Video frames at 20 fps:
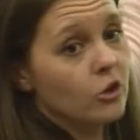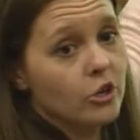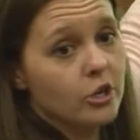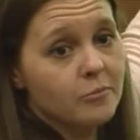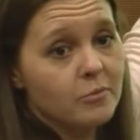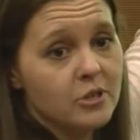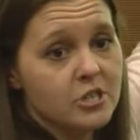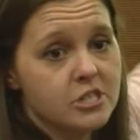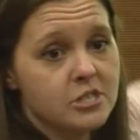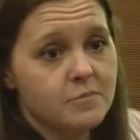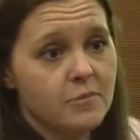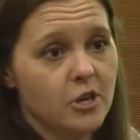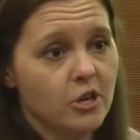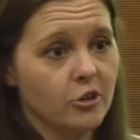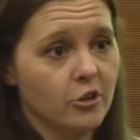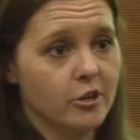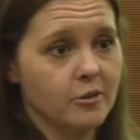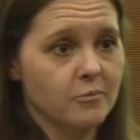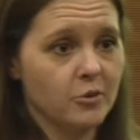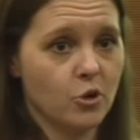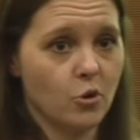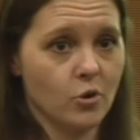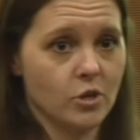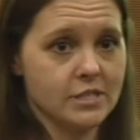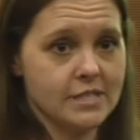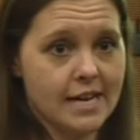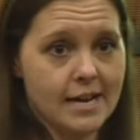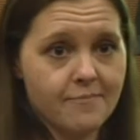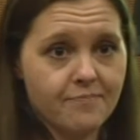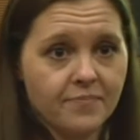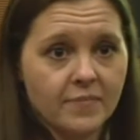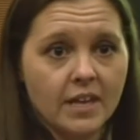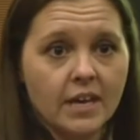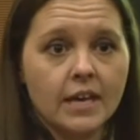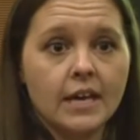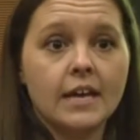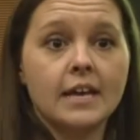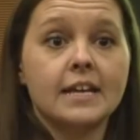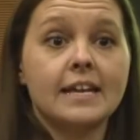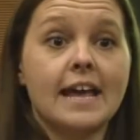group or small group core time.
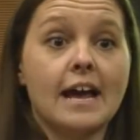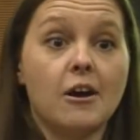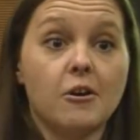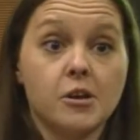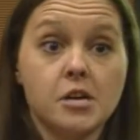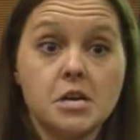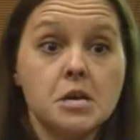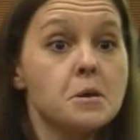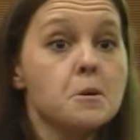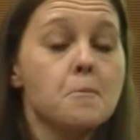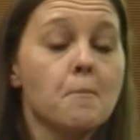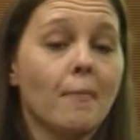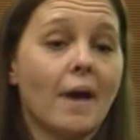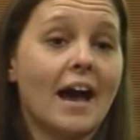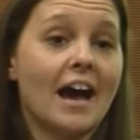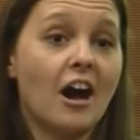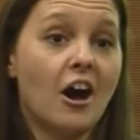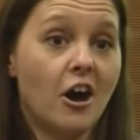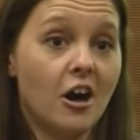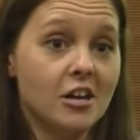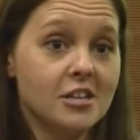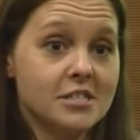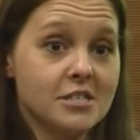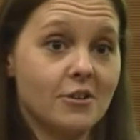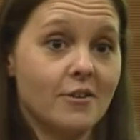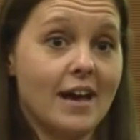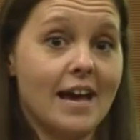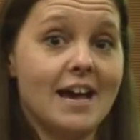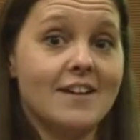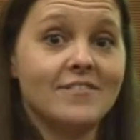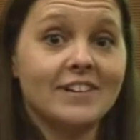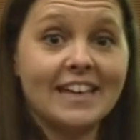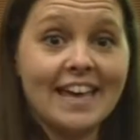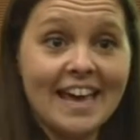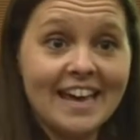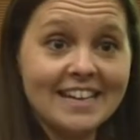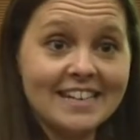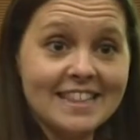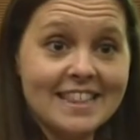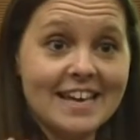Now, I also have a
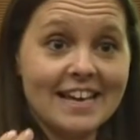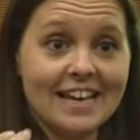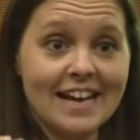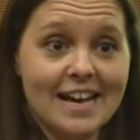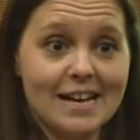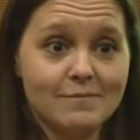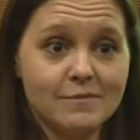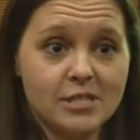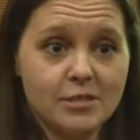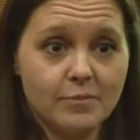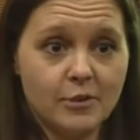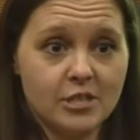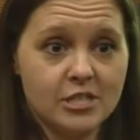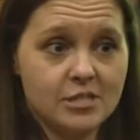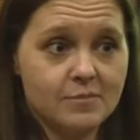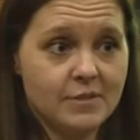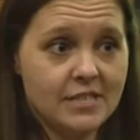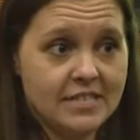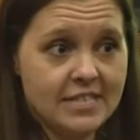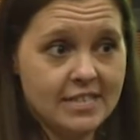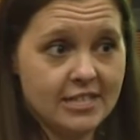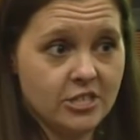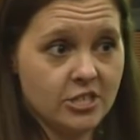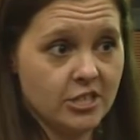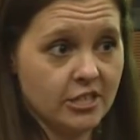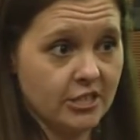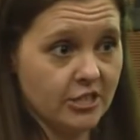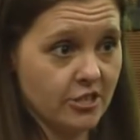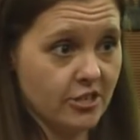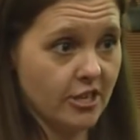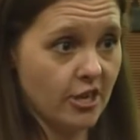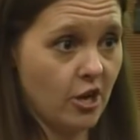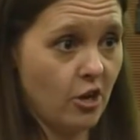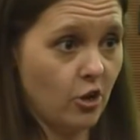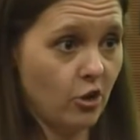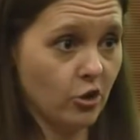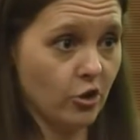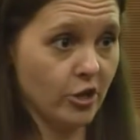canned thing I'm supposed to be teaching during whole